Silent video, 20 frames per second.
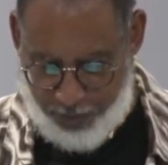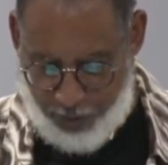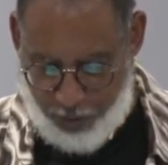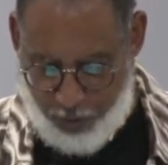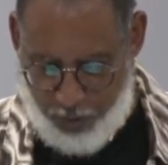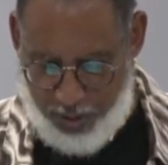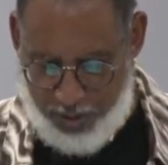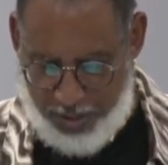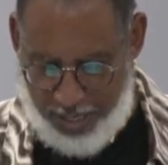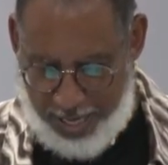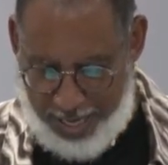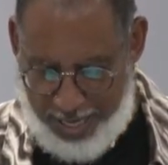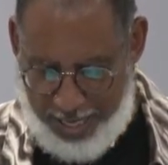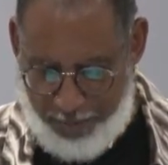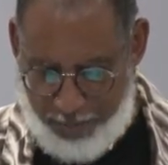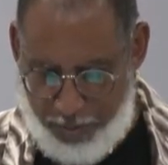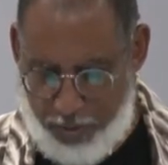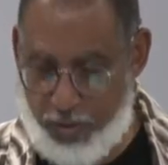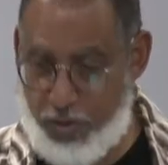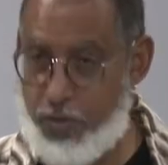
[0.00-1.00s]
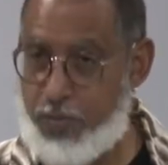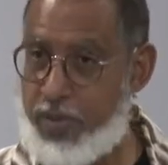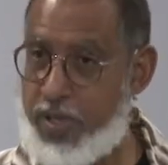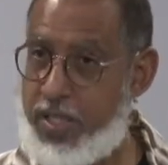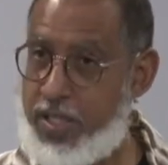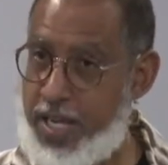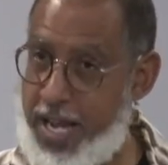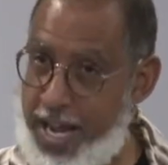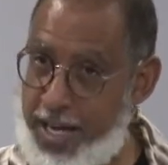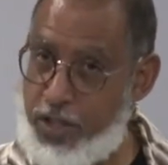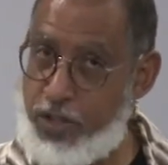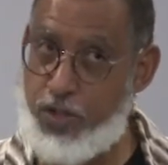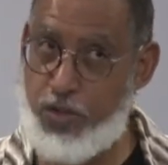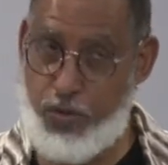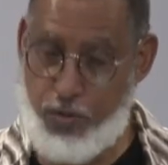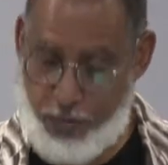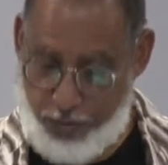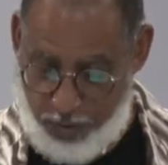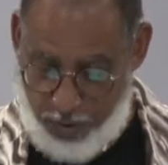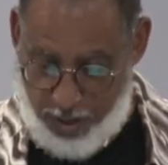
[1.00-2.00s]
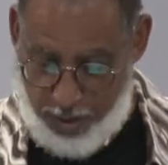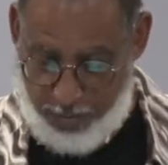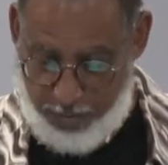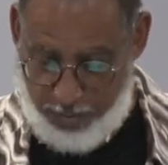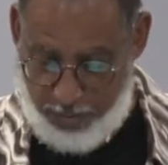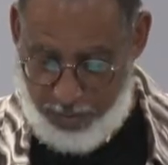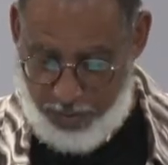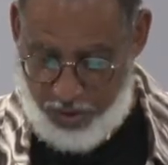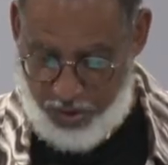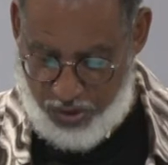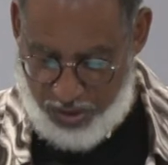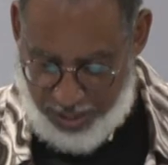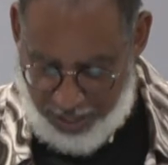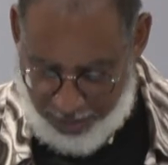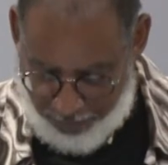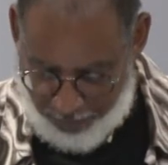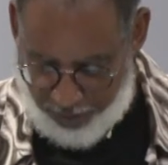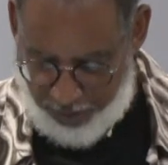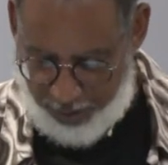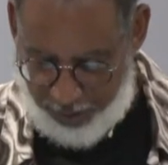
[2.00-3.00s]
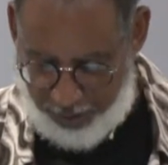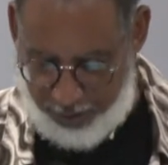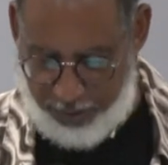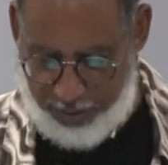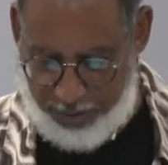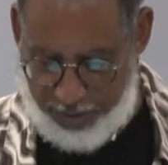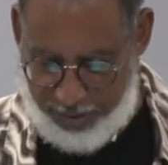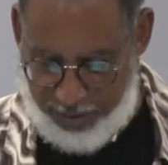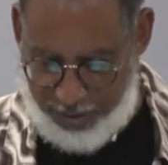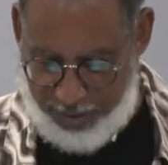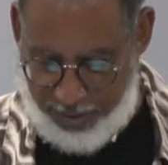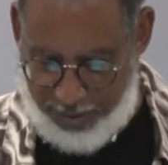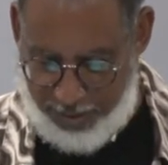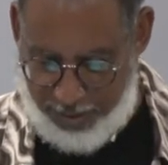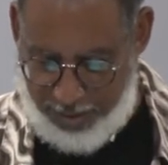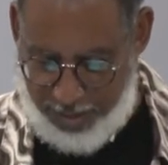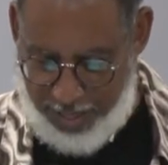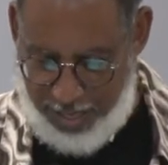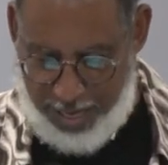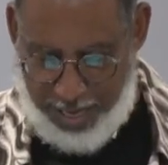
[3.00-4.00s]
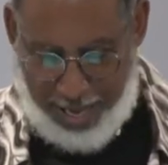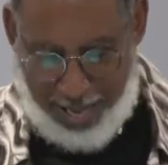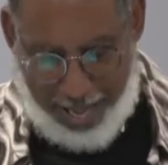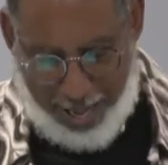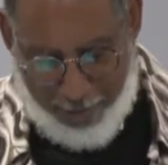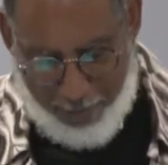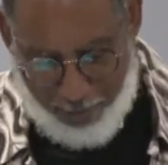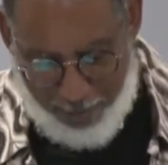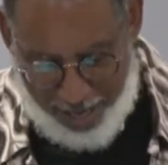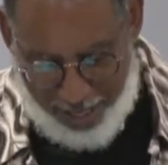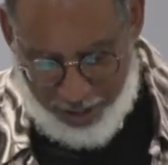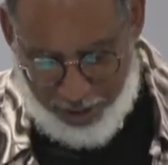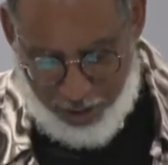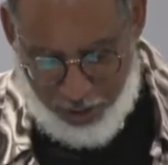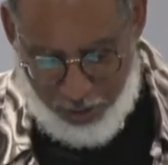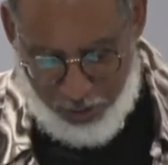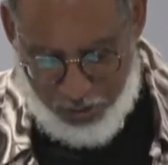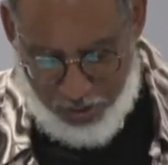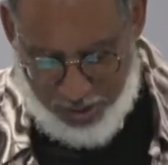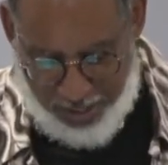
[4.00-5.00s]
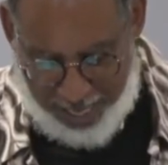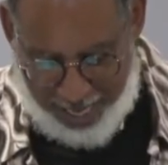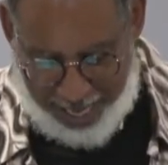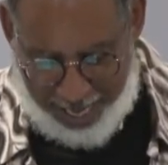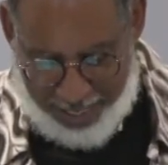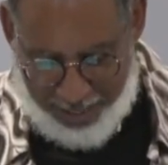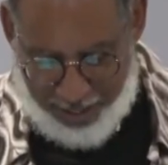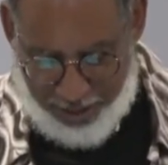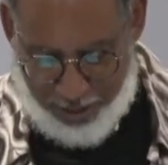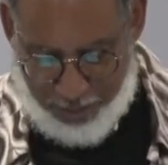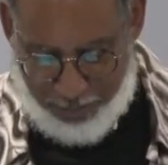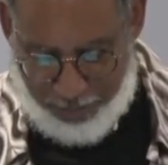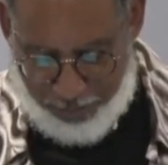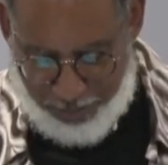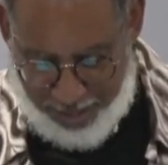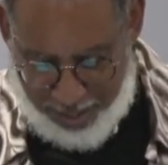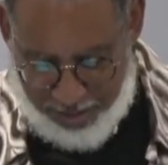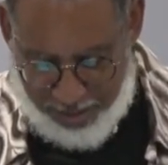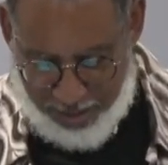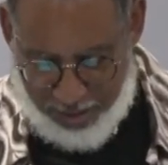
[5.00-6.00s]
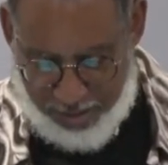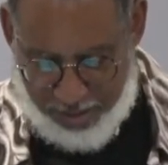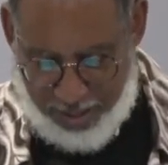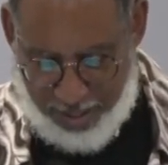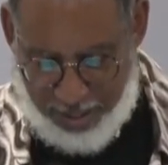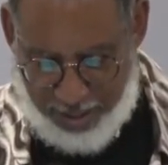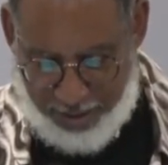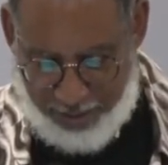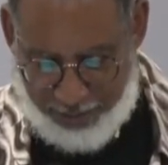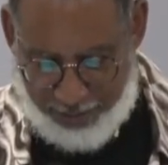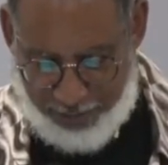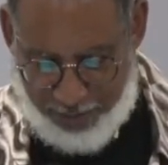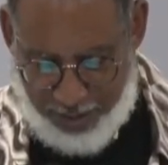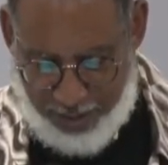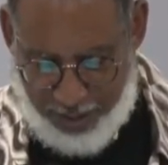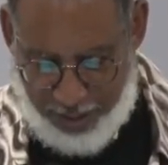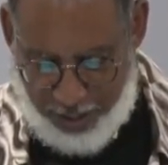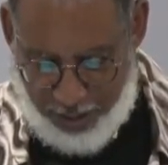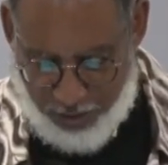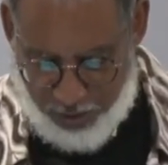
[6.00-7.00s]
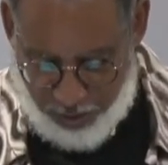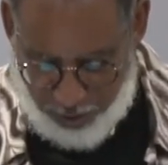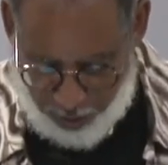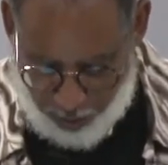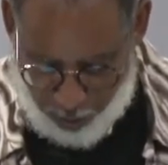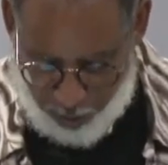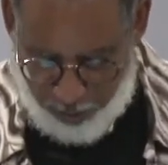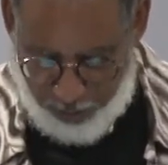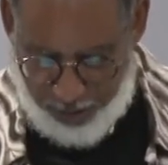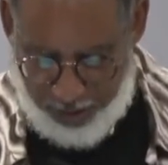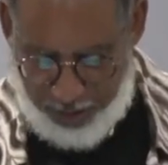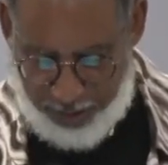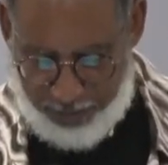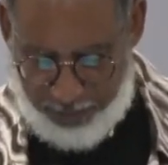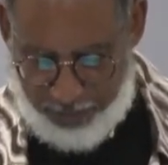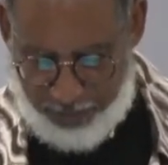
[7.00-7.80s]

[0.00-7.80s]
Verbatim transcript: who is able to protect you from stumbling and make you stand in the presence of his glory,